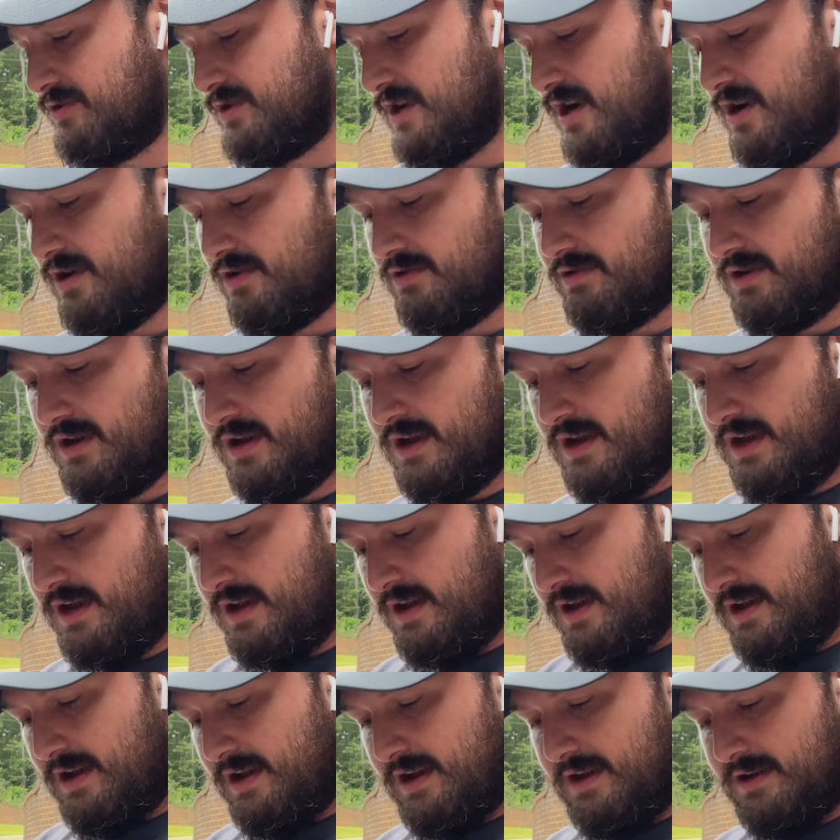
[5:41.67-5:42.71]
old.
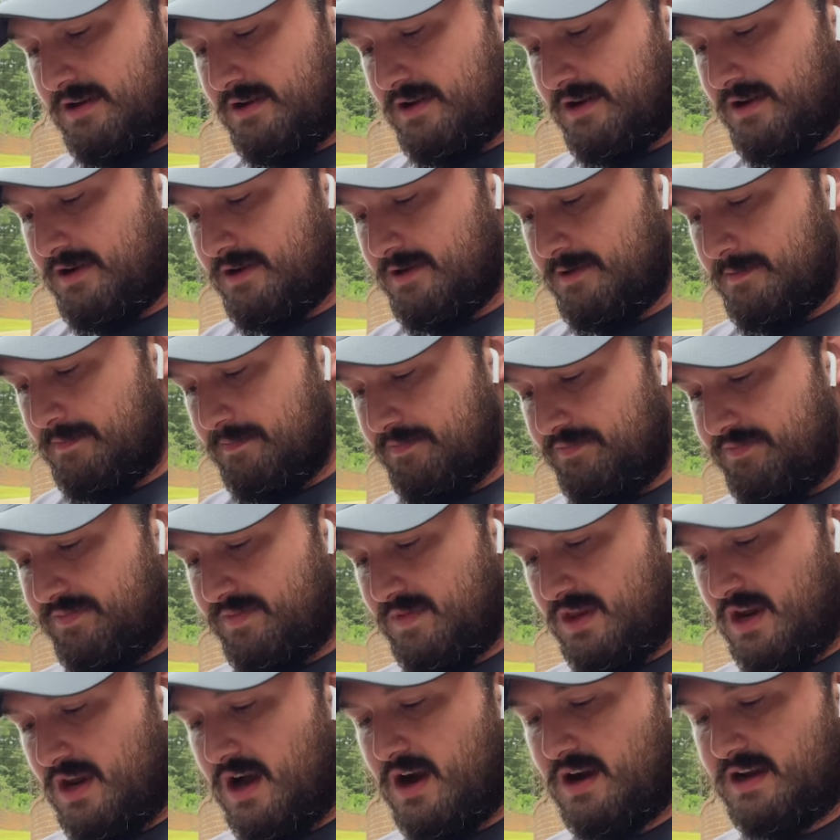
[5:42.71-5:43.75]
And
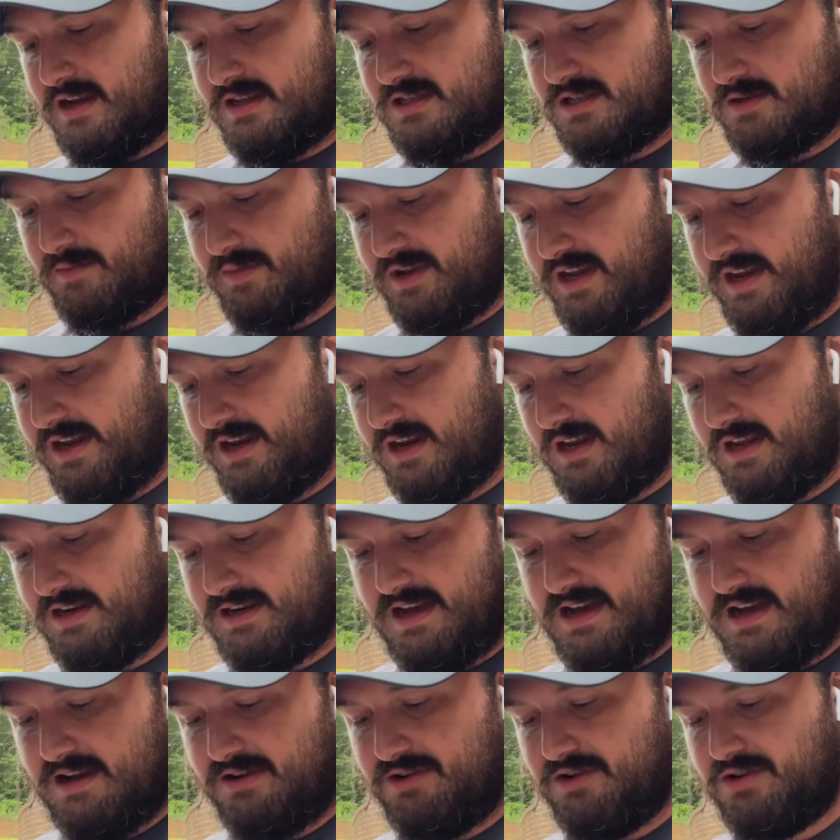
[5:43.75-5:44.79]
knocking some kindling
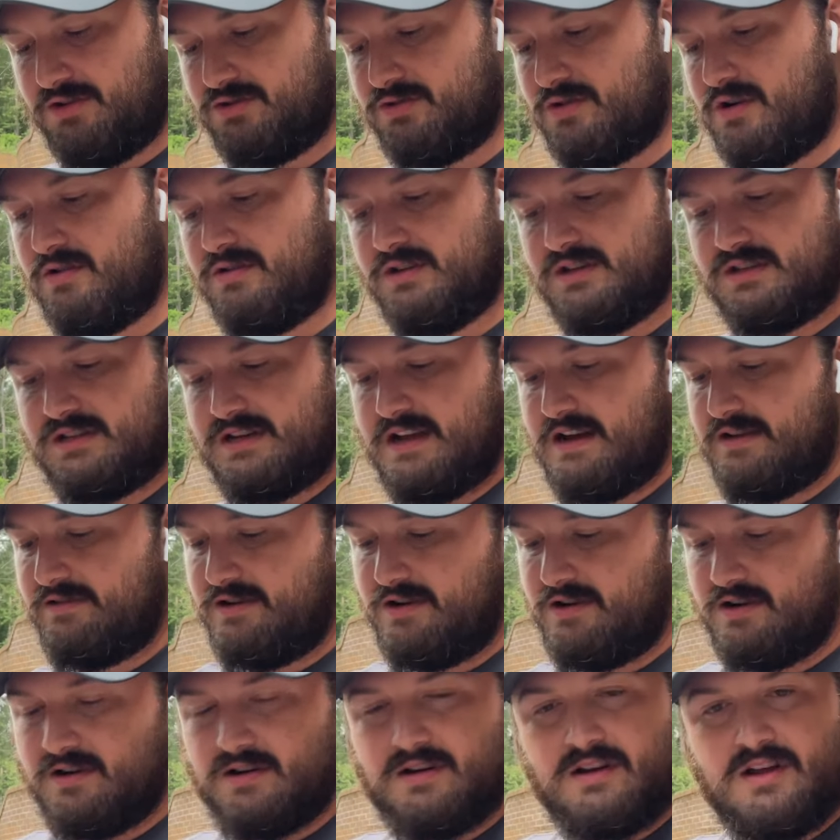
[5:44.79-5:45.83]
down, you can throw this down
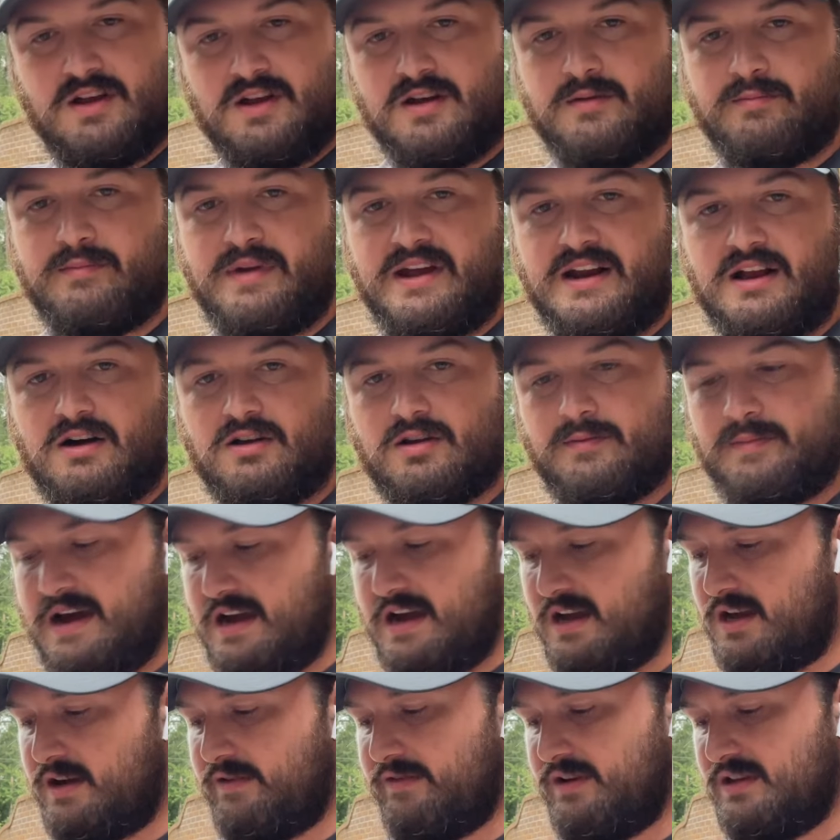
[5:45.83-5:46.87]
there and beat on the
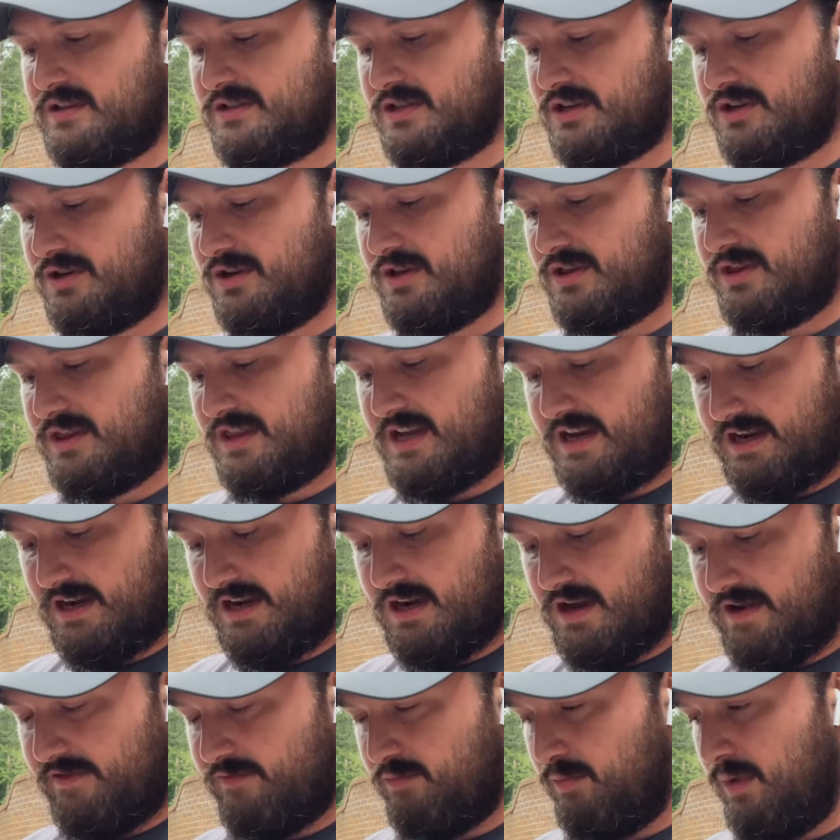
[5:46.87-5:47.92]
back of it. It's a good thick
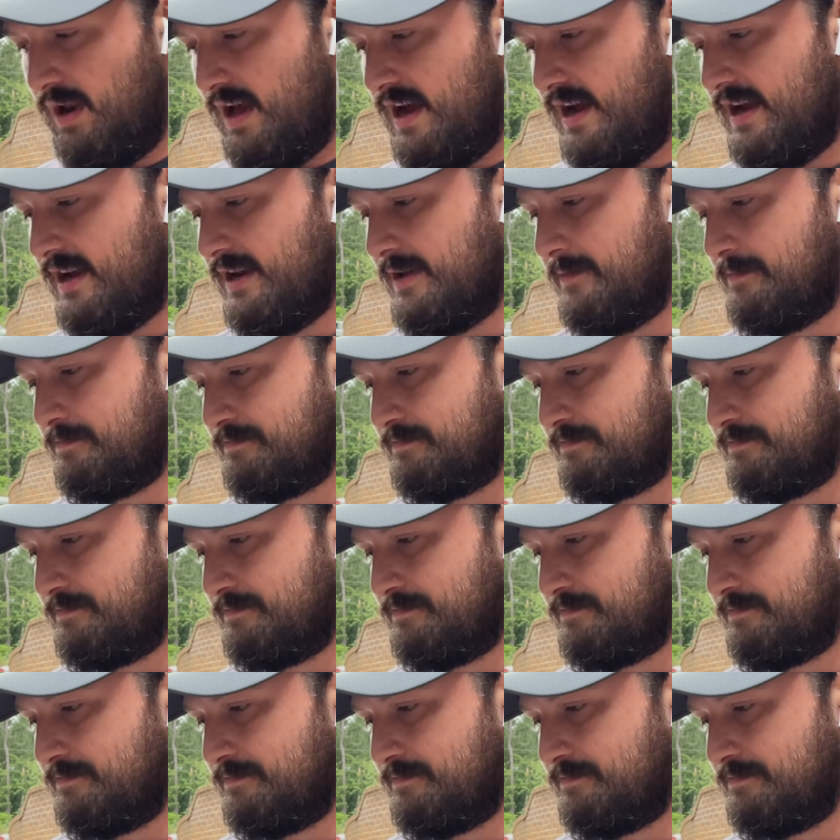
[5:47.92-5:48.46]
enough blade